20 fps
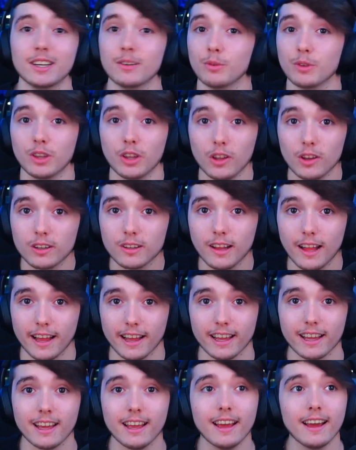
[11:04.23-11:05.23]
would look like.
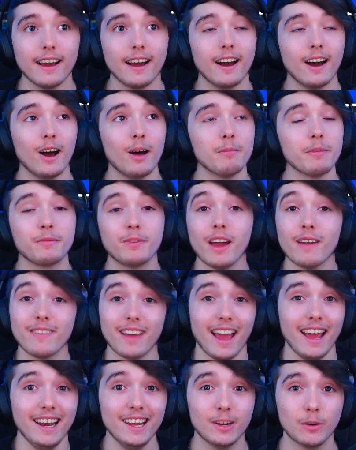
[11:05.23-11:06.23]
Um, if you have
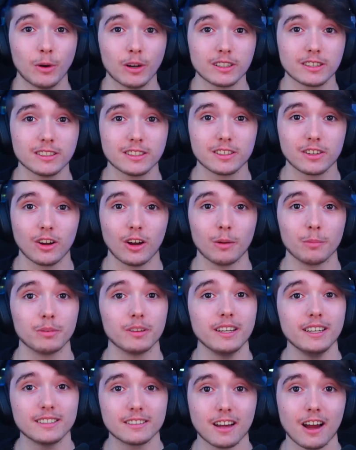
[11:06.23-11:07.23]
any questions at all,
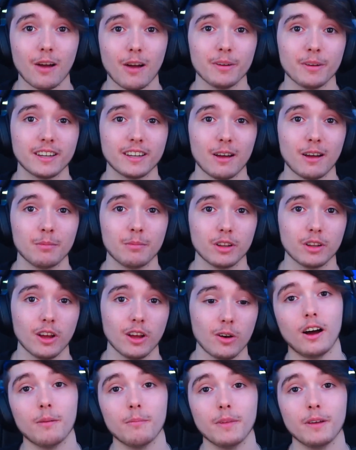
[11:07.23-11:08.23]
please comment down
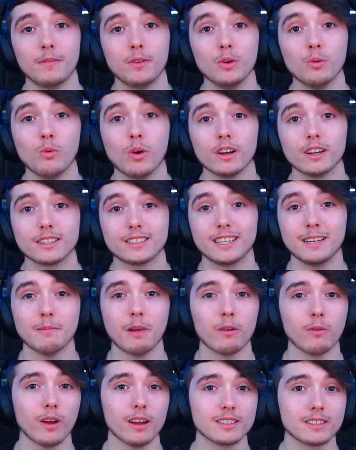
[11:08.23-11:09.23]
below. If you want to see my
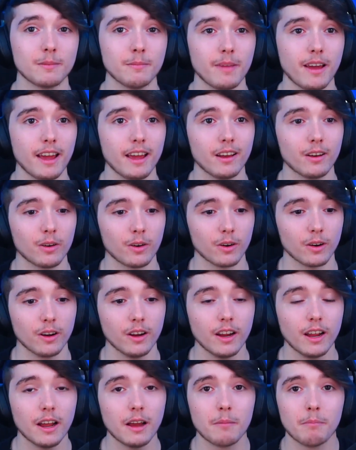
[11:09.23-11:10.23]
resume or
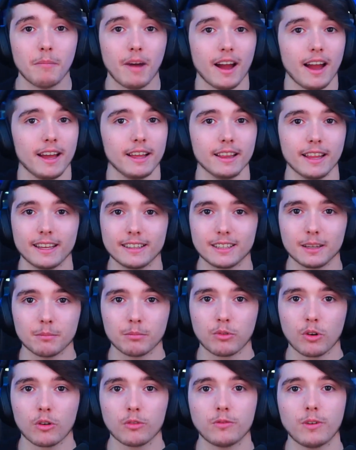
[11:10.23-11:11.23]
my LinkedIn
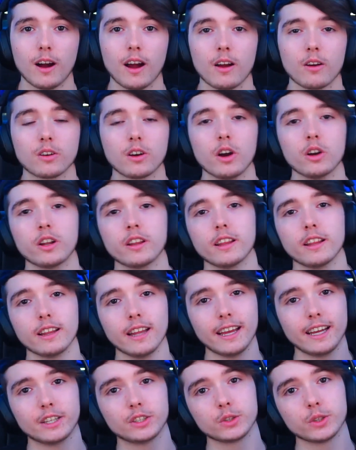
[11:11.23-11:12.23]
profile, go to the
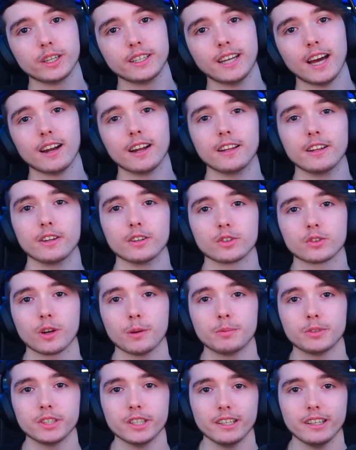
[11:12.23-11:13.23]
Linktree down in the
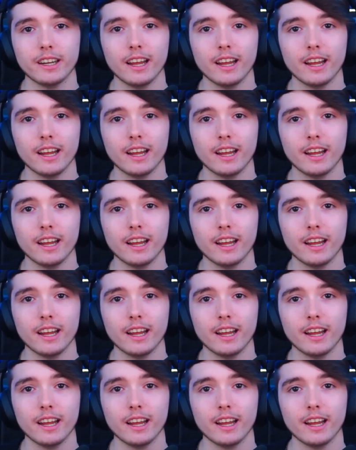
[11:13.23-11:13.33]
description.